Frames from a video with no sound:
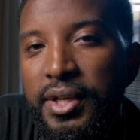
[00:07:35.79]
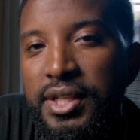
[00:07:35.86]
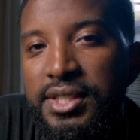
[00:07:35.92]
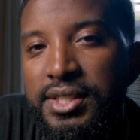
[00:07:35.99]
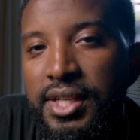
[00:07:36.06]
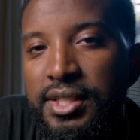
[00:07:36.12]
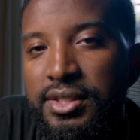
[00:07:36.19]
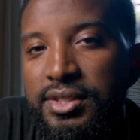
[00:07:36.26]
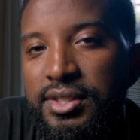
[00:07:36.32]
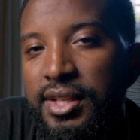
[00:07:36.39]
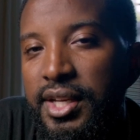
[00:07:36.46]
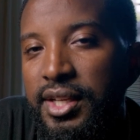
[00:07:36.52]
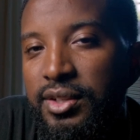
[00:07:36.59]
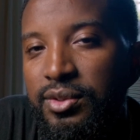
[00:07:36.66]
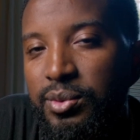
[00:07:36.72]
makes sense.
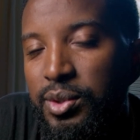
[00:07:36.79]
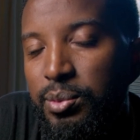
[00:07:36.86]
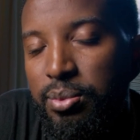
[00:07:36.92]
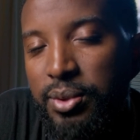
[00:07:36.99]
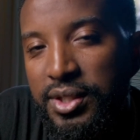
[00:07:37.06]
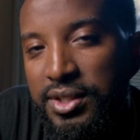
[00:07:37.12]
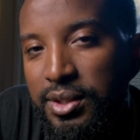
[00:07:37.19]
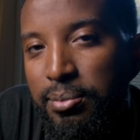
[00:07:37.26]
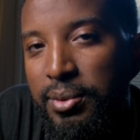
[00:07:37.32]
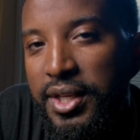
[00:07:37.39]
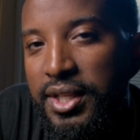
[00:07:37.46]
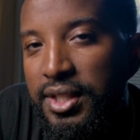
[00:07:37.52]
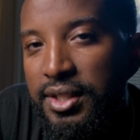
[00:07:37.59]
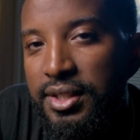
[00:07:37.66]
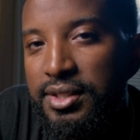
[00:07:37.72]
Like, when you press the
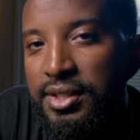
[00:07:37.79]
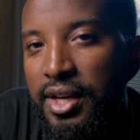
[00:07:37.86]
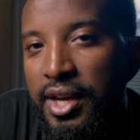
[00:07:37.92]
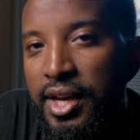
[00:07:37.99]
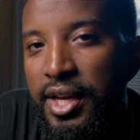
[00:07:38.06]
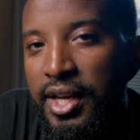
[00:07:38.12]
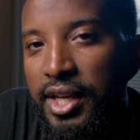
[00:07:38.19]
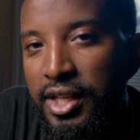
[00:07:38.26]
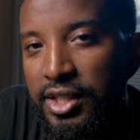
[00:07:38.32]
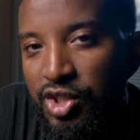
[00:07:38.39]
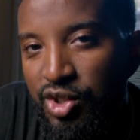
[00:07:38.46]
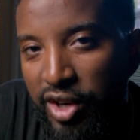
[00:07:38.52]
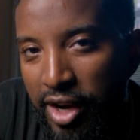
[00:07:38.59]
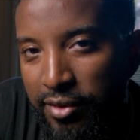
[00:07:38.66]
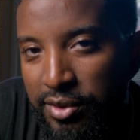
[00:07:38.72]
keys, it
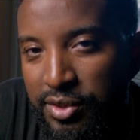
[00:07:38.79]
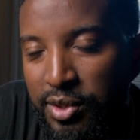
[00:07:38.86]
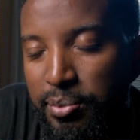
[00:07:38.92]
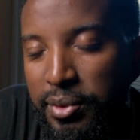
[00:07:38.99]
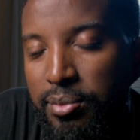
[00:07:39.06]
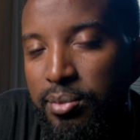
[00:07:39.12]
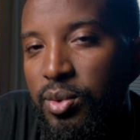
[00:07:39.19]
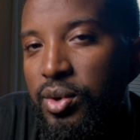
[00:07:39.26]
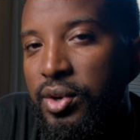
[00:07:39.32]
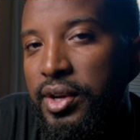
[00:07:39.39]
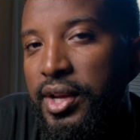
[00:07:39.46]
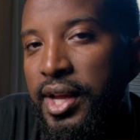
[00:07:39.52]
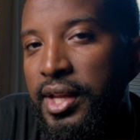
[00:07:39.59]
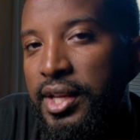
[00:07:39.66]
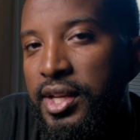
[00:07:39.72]
travels a bit more
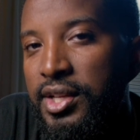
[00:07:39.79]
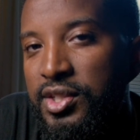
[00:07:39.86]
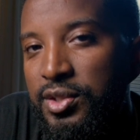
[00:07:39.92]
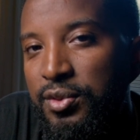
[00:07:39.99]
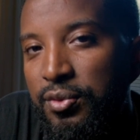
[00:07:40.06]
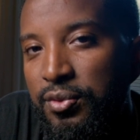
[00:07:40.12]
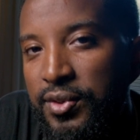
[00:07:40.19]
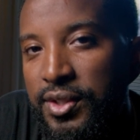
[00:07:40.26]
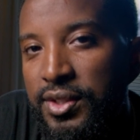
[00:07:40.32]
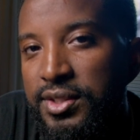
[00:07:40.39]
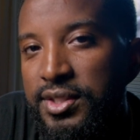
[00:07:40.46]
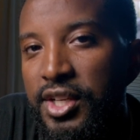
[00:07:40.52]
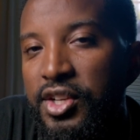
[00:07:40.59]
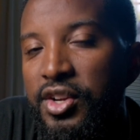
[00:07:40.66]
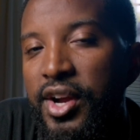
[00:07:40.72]
and it just feels
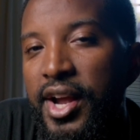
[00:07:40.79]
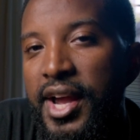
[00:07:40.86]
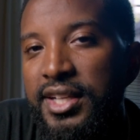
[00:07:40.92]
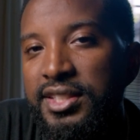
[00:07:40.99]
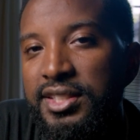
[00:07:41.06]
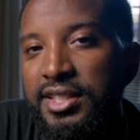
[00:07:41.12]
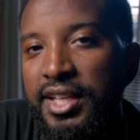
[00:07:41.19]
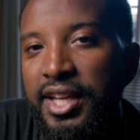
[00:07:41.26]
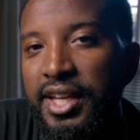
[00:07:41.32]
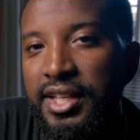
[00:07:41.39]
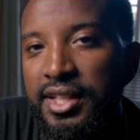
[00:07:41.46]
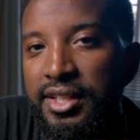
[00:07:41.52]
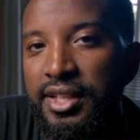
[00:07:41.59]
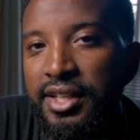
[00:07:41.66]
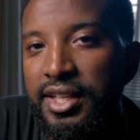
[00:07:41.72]
like you're actually
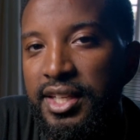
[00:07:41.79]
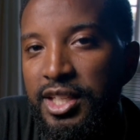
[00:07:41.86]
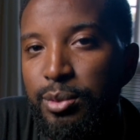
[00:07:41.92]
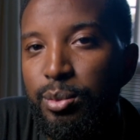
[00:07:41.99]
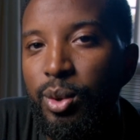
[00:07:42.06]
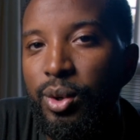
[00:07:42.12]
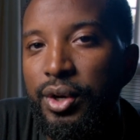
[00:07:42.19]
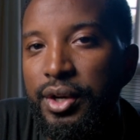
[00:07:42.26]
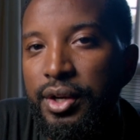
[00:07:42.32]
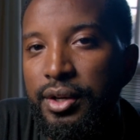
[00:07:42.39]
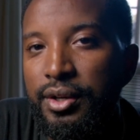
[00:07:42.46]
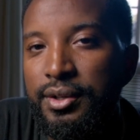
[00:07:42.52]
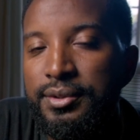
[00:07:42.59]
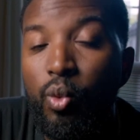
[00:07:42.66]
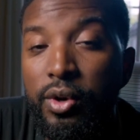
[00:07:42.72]
hitting the keyboard.
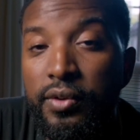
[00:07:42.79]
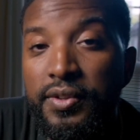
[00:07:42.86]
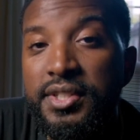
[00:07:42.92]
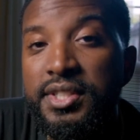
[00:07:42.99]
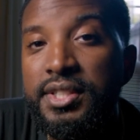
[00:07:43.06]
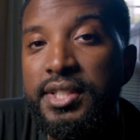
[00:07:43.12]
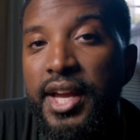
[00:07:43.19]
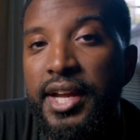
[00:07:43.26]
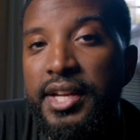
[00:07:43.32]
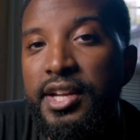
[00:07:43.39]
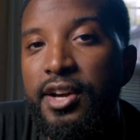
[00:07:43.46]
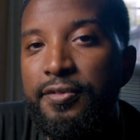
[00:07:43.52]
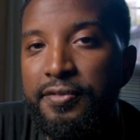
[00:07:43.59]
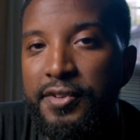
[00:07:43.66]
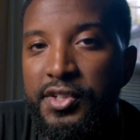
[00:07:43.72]
One of the
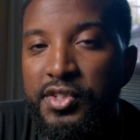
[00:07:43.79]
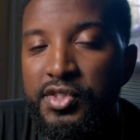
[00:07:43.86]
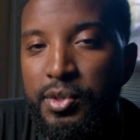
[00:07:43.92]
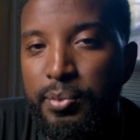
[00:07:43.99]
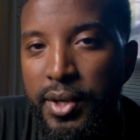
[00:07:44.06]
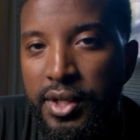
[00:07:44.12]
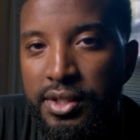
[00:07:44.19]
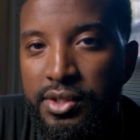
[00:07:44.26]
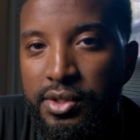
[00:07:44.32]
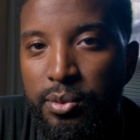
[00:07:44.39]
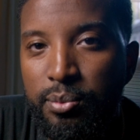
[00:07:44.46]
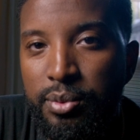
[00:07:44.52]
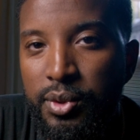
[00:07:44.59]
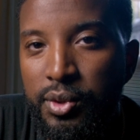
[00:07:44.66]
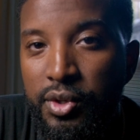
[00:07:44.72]
standout features about this
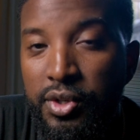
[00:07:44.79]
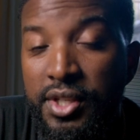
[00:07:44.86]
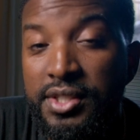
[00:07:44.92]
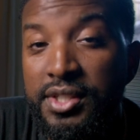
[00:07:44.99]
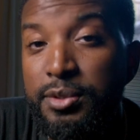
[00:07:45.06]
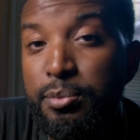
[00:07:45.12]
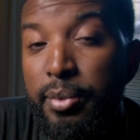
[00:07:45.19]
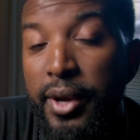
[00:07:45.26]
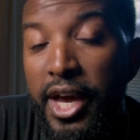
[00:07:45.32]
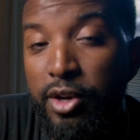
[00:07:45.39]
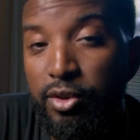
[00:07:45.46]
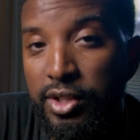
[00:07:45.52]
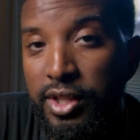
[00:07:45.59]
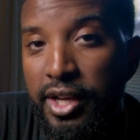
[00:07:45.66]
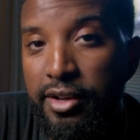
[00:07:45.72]
computer is its
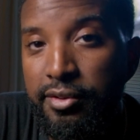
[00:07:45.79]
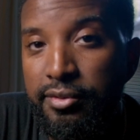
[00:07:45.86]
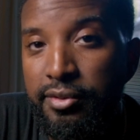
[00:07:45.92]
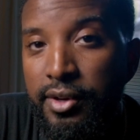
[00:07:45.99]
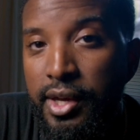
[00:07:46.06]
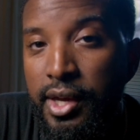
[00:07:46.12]
battery life.